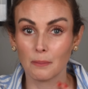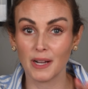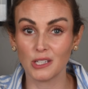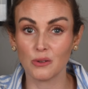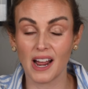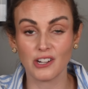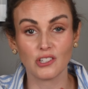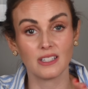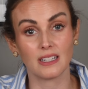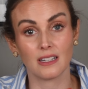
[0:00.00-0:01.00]
but you
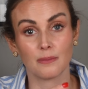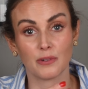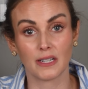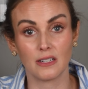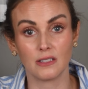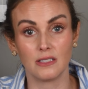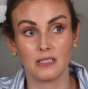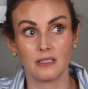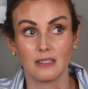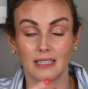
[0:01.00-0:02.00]
actually get a pretty good
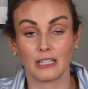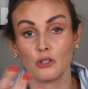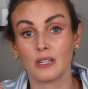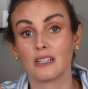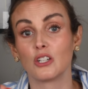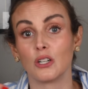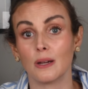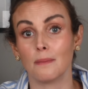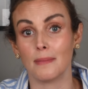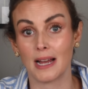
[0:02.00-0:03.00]
like you get a good
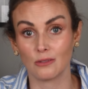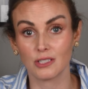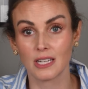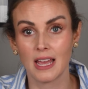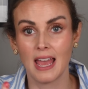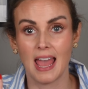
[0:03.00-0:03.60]
amount